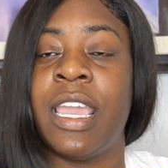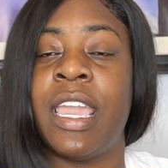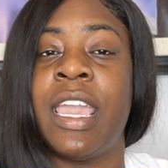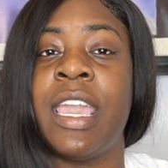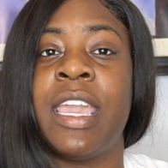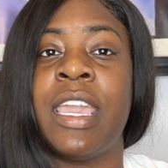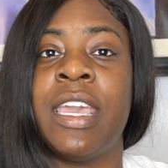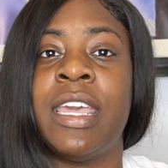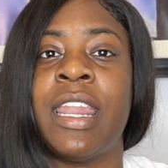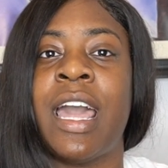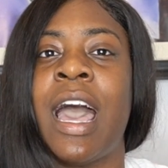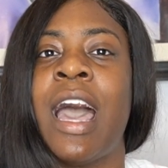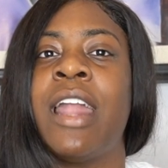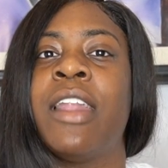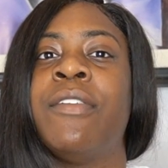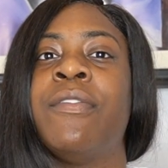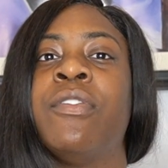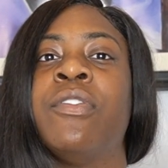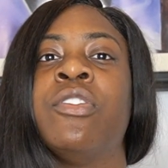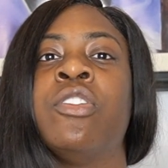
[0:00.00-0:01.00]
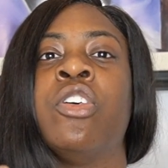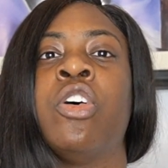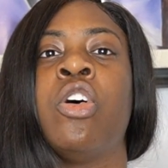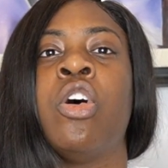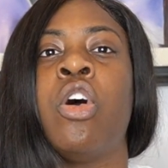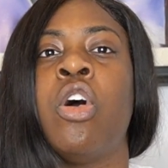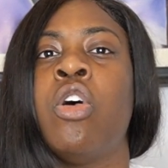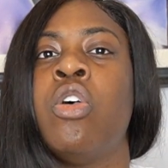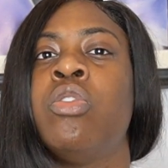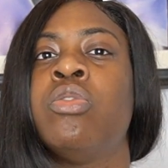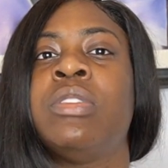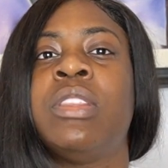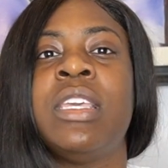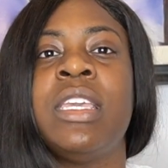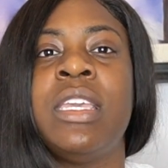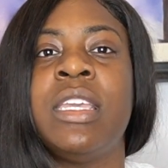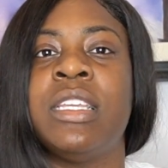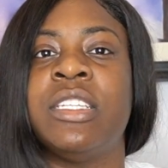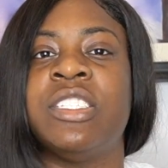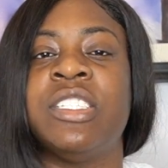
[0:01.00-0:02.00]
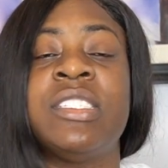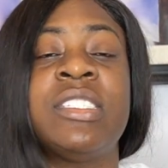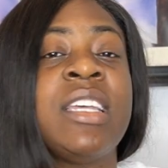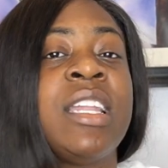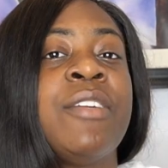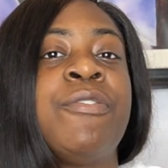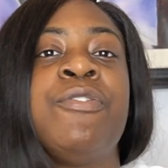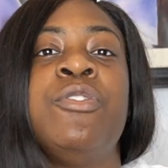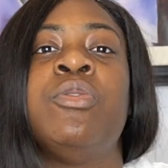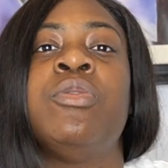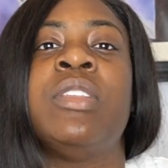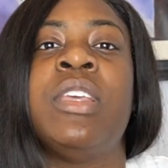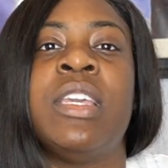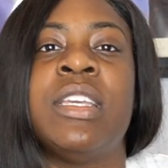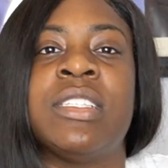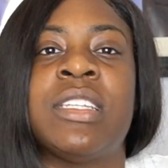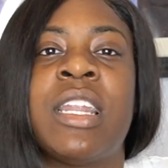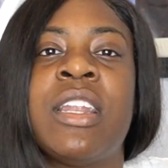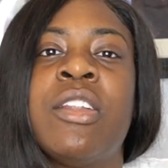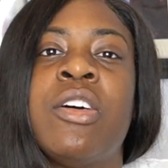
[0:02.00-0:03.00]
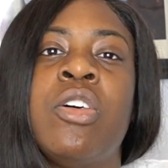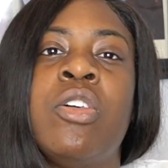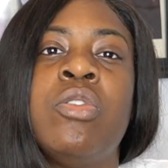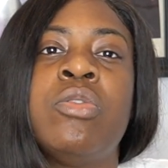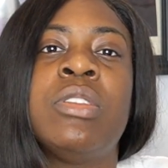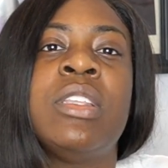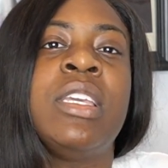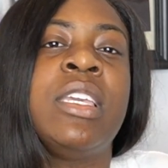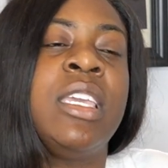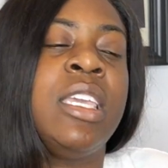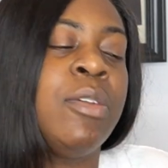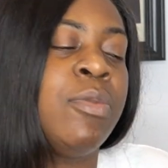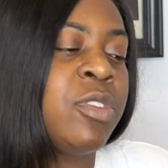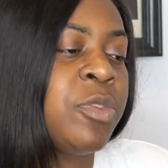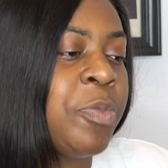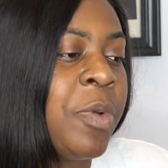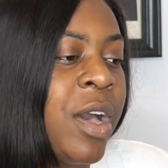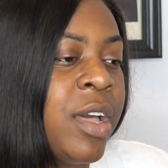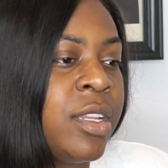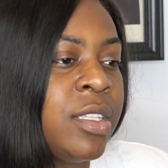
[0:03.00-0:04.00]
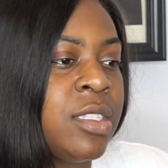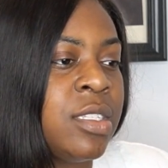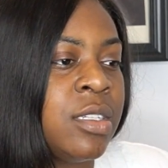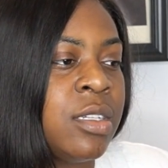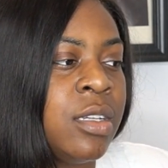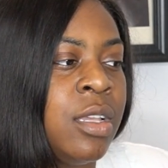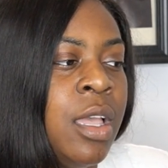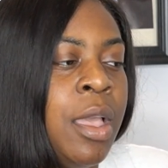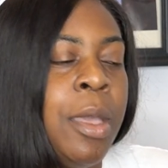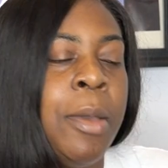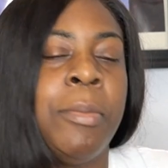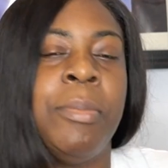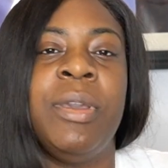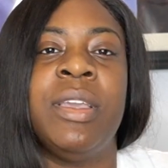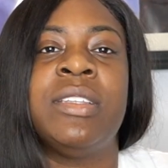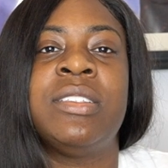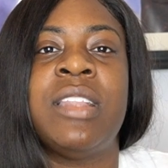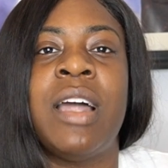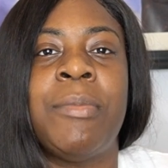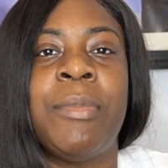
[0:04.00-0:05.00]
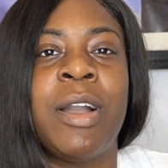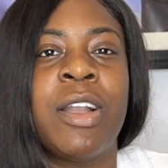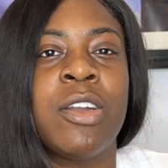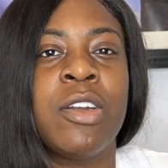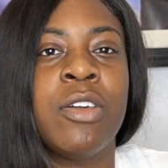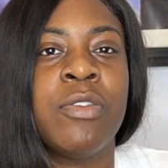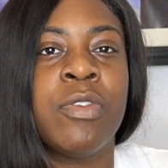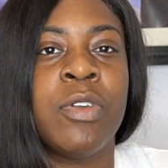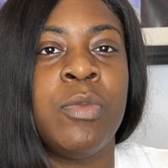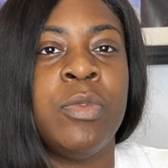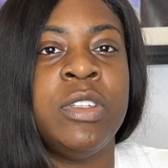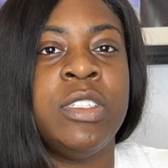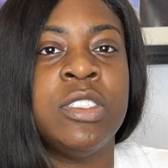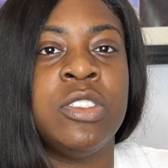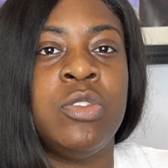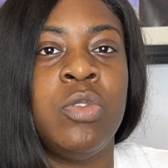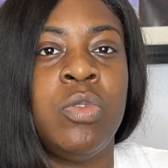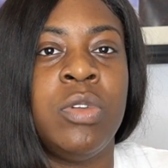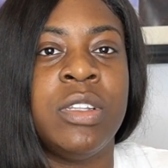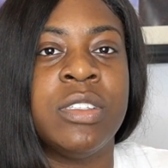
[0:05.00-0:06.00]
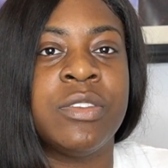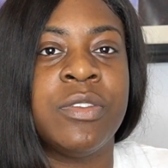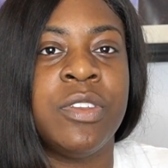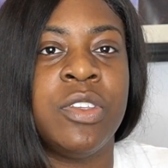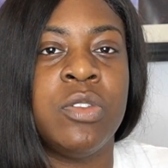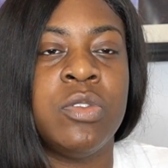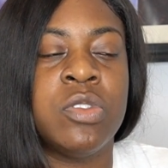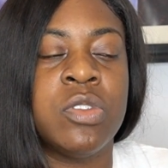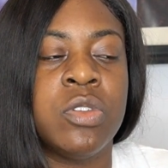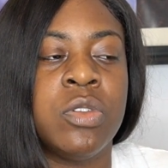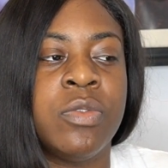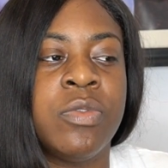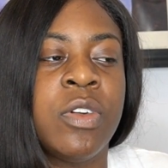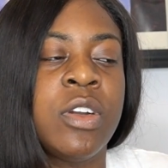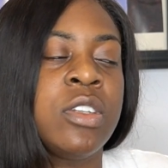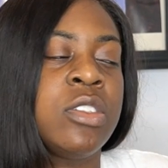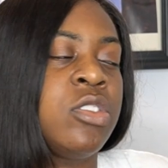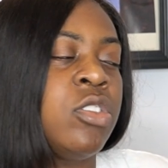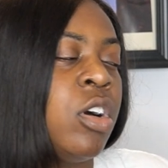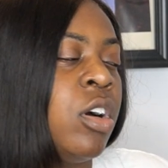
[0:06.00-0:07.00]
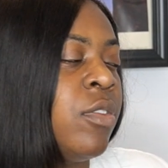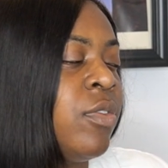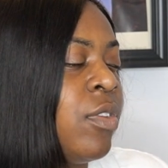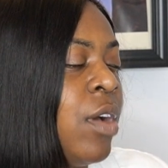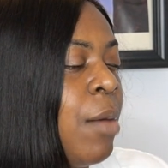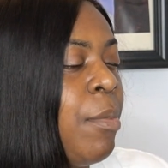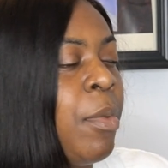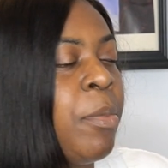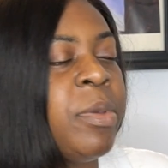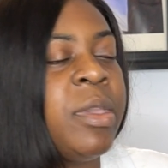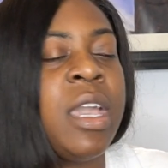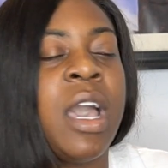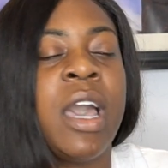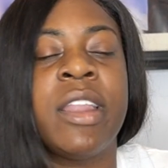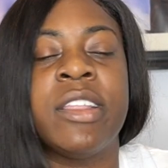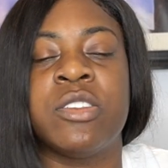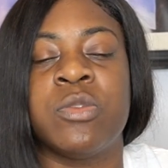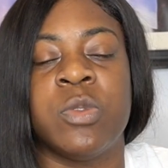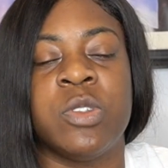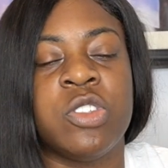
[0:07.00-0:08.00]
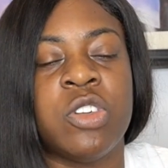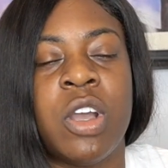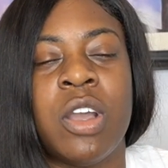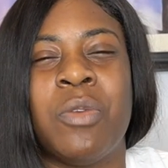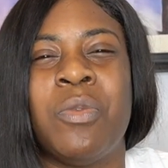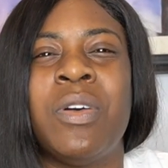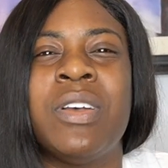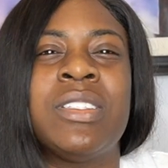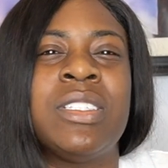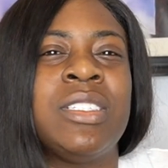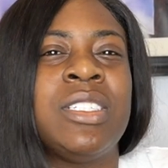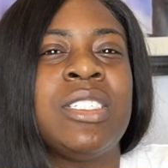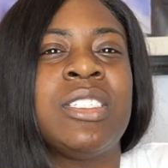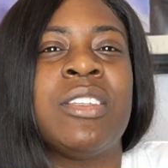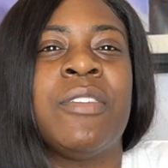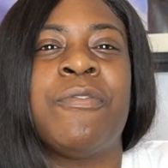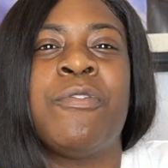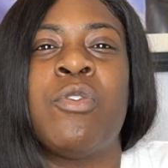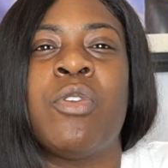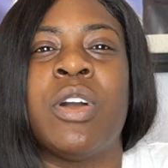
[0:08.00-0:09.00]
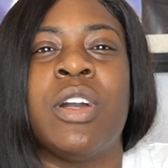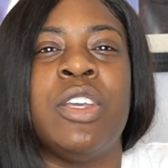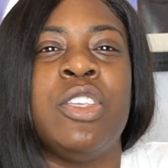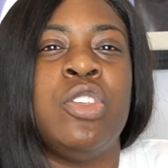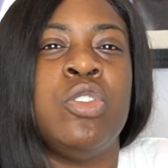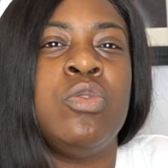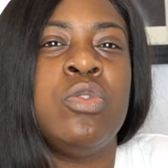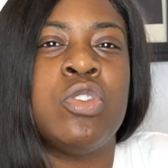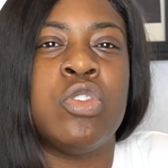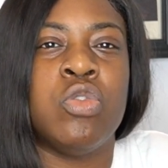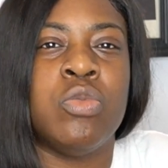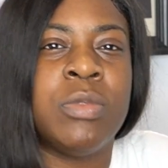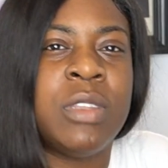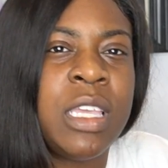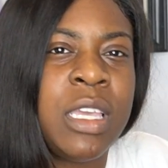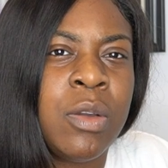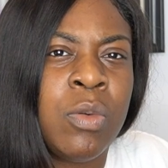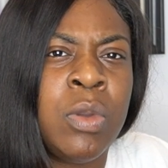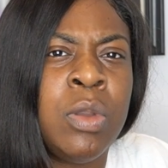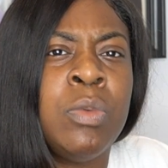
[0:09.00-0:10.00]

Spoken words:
And out of the whole thing, she said a few things. Out of the whole thing, he responded to, Binks, not my girlfriend. We're just doing this for YouTube. First off, I'm going to be honest with y'all. It wasn't just for a YouTube thing.